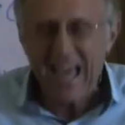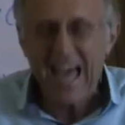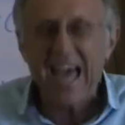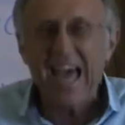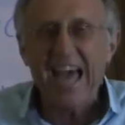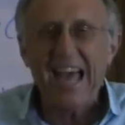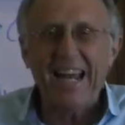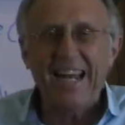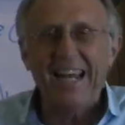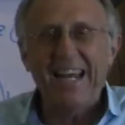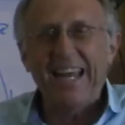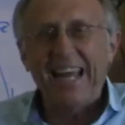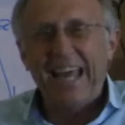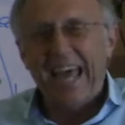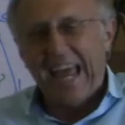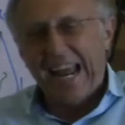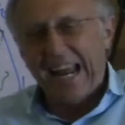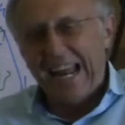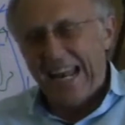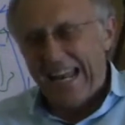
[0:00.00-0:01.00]
And,
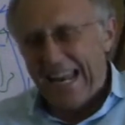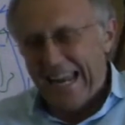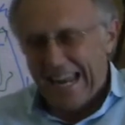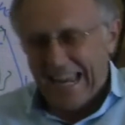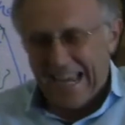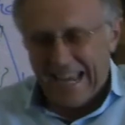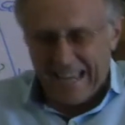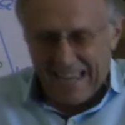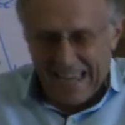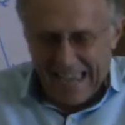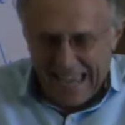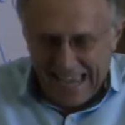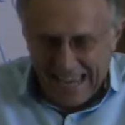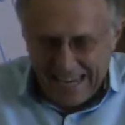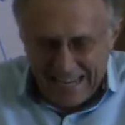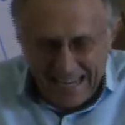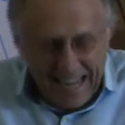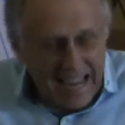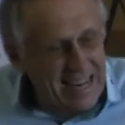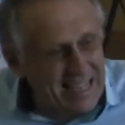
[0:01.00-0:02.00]
and, uh,
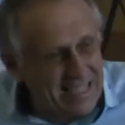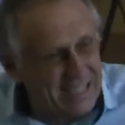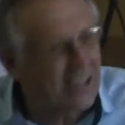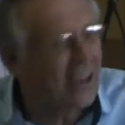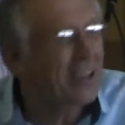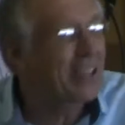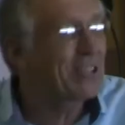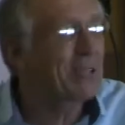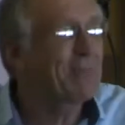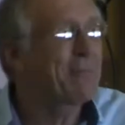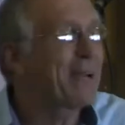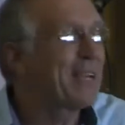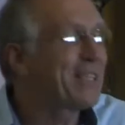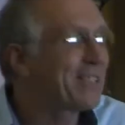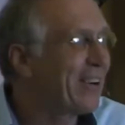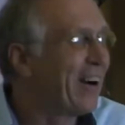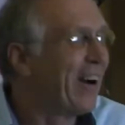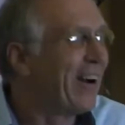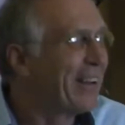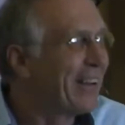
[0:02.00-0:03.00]
and, and he started to
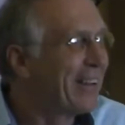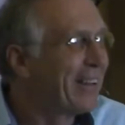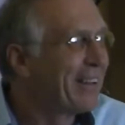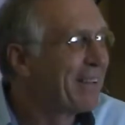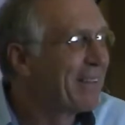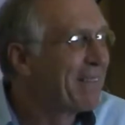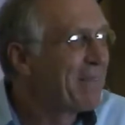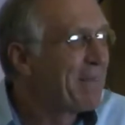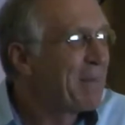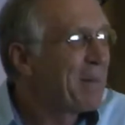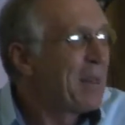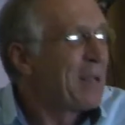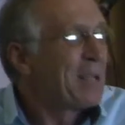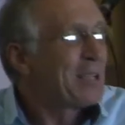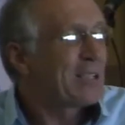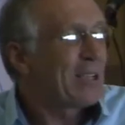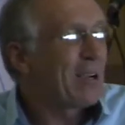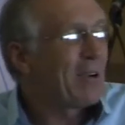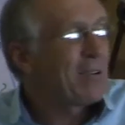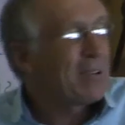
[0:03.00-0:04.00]
praise God.
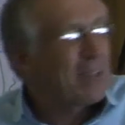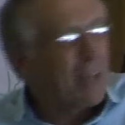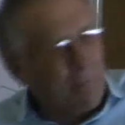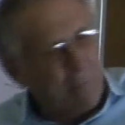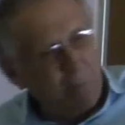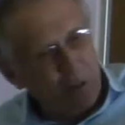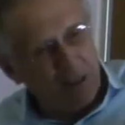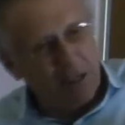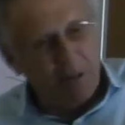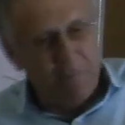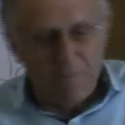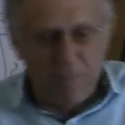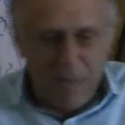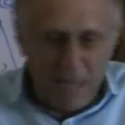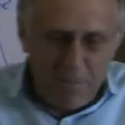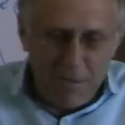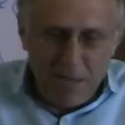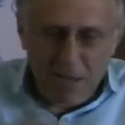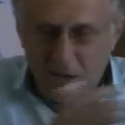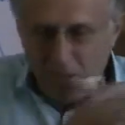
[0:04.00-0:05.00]
So they put the
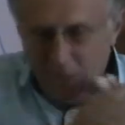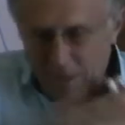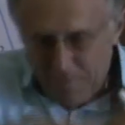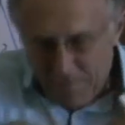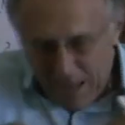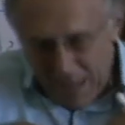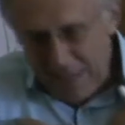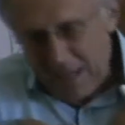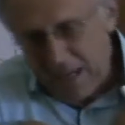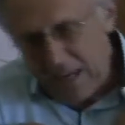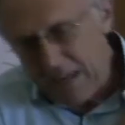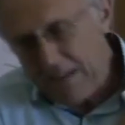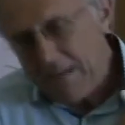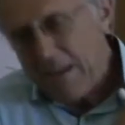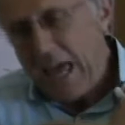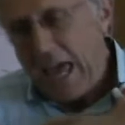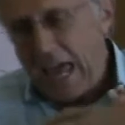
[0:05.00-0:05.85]
baby on the mother,